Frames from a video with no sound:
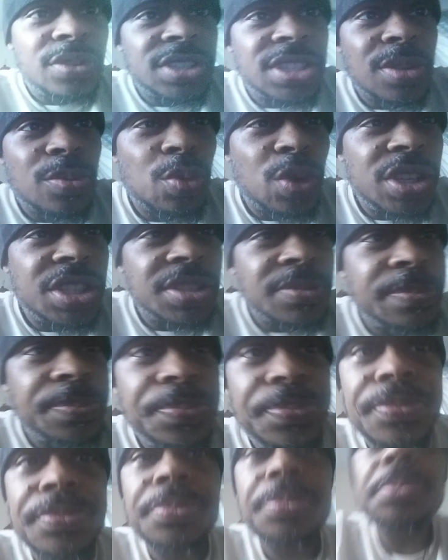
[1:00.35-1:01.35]
for some
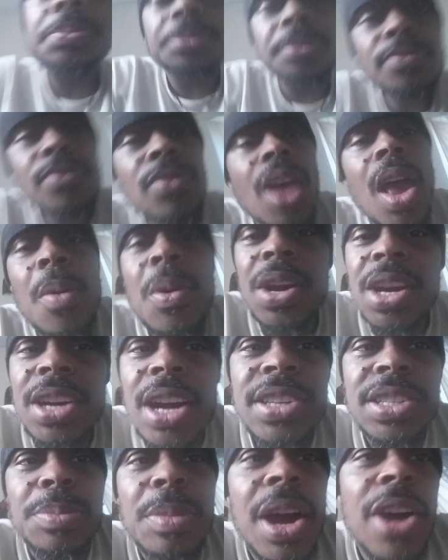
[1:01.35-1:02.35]
reason. But it
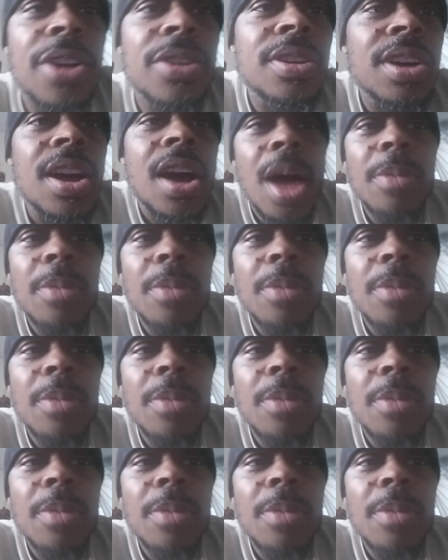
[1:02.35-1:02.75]
doesn't matter.